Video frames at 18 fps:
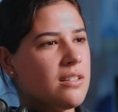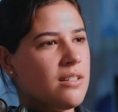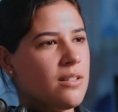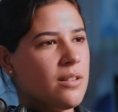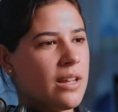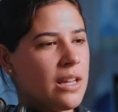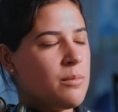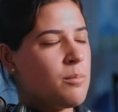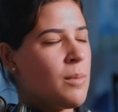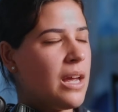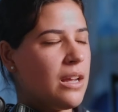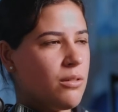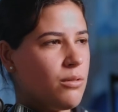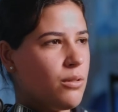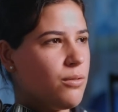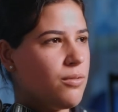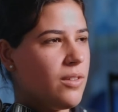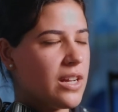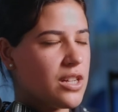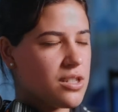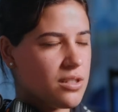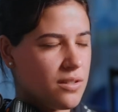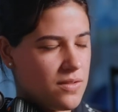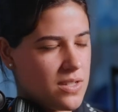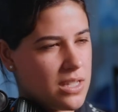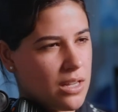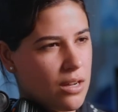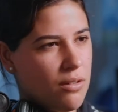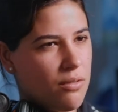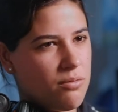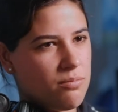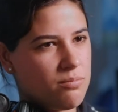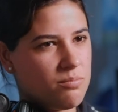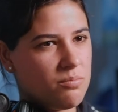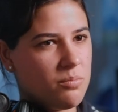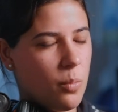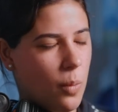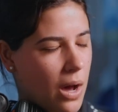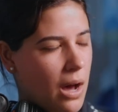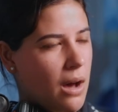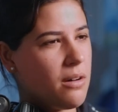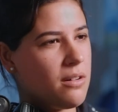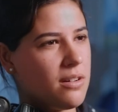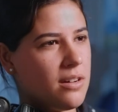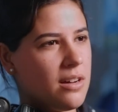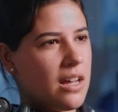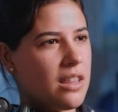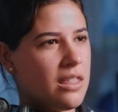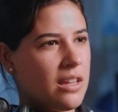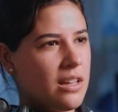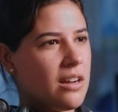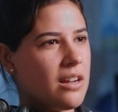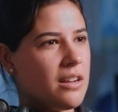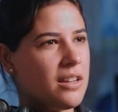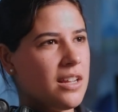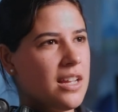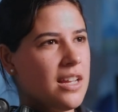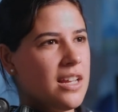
you know, like you make a reflection of yourself. Wow, I think I...